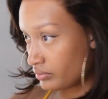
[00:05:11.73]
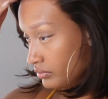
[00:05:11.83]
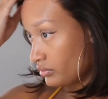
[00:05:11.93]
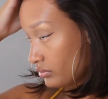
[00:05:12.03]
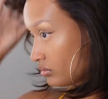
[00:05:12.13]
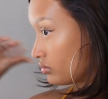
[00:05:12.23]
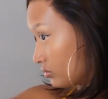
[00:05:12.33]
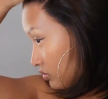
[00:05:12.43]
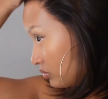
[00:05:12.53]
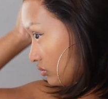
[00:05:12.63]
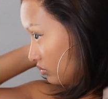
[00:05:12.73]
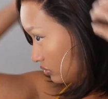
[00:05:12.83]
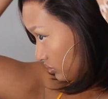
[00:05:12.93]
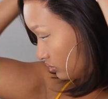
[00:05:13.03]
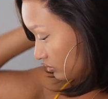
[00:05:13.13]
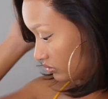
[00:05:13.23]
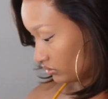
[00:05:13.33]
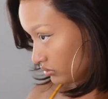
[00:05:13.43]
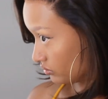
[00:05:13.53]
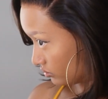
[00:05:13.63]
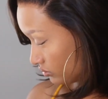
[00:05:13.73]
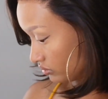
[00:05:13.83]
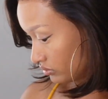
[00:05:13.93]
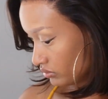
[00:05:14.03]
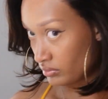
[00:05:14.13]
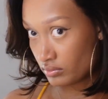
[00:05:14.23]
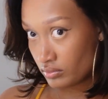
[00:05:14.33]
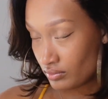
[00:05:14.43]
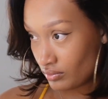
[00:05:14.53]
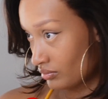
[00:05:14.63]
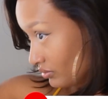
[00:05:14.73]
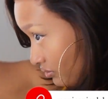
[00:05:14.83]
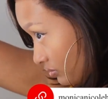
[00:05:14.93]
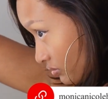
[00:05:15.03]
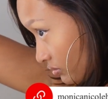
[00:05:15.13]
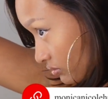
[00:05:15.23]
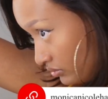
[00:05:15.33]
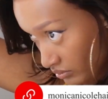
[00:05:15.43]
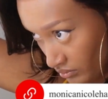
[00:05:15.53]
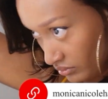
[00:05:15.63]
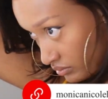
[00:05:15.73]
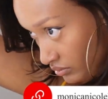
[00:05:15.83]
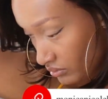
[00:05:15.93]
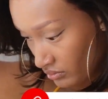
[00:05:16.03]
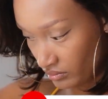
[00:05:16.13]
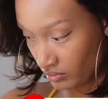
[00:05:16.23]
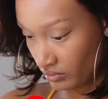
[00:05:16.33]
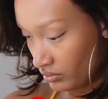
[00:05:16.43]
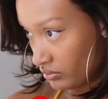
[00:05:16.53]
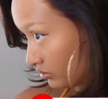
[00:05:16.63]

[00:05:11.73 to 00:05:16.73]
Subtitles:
So you definitely want to look into that. Click in the bio below, check out her